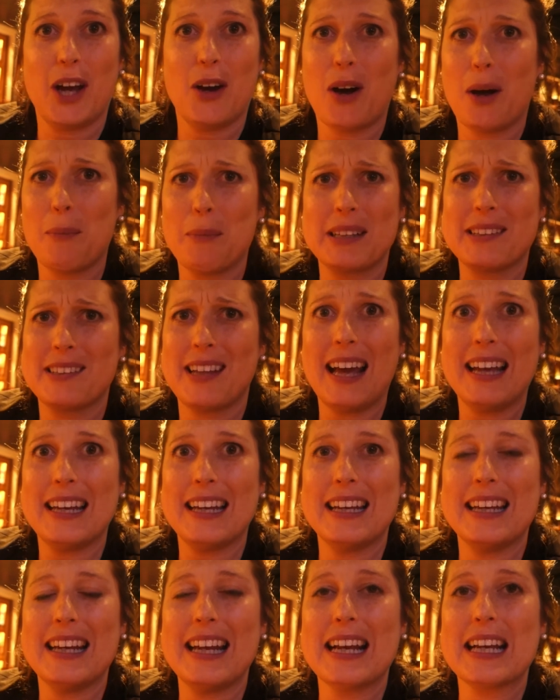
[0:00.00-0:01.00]

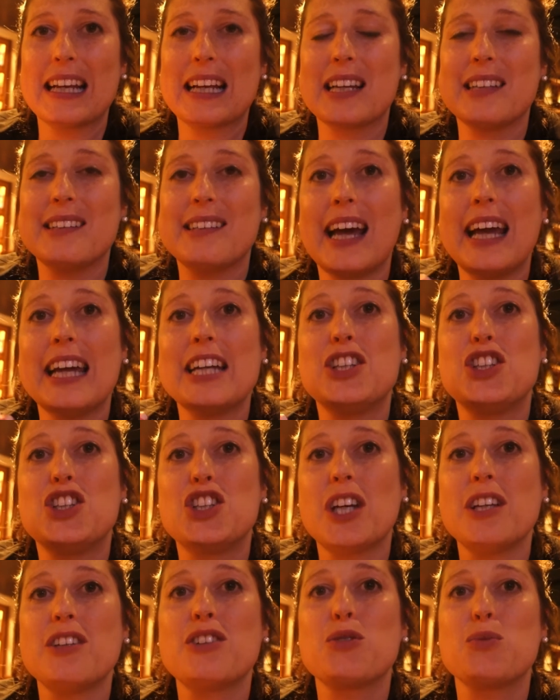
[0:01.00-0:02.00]
excited because I had
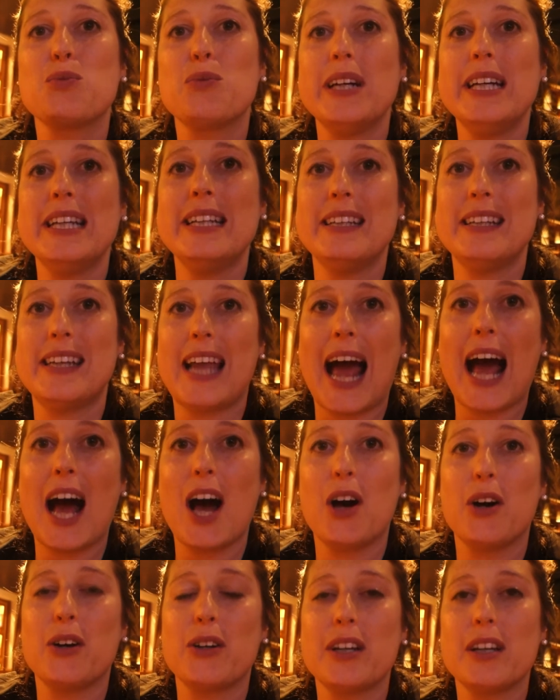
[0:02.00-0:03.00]
just written
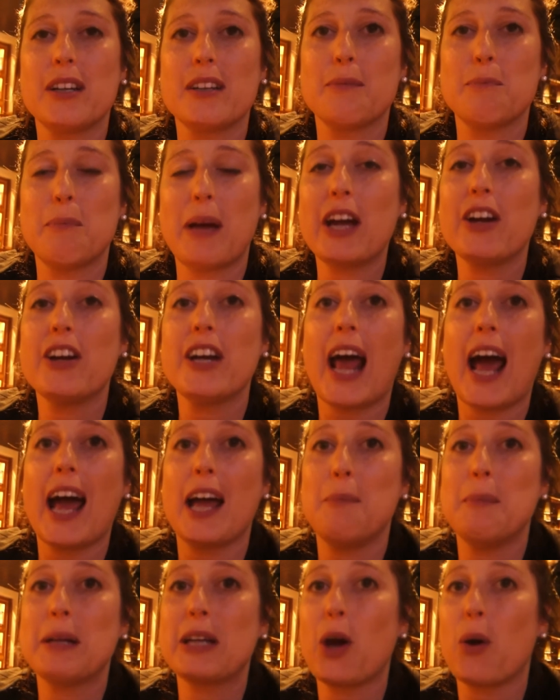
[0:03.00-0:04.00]
down, Mair and I
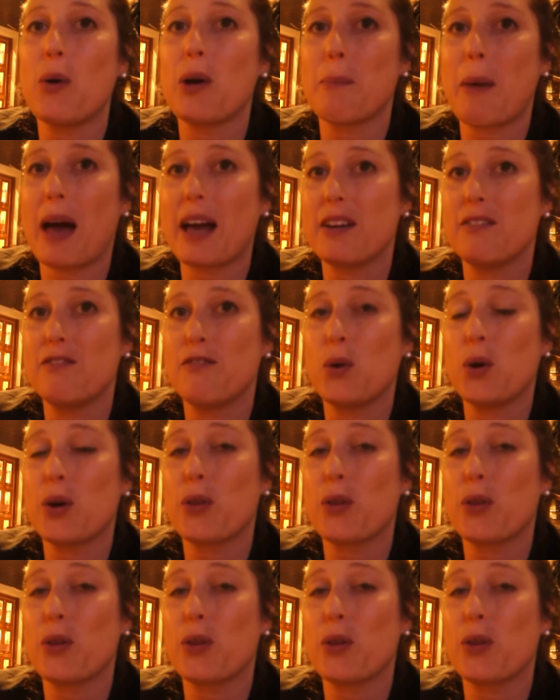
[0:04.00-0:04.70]
had been going back and forth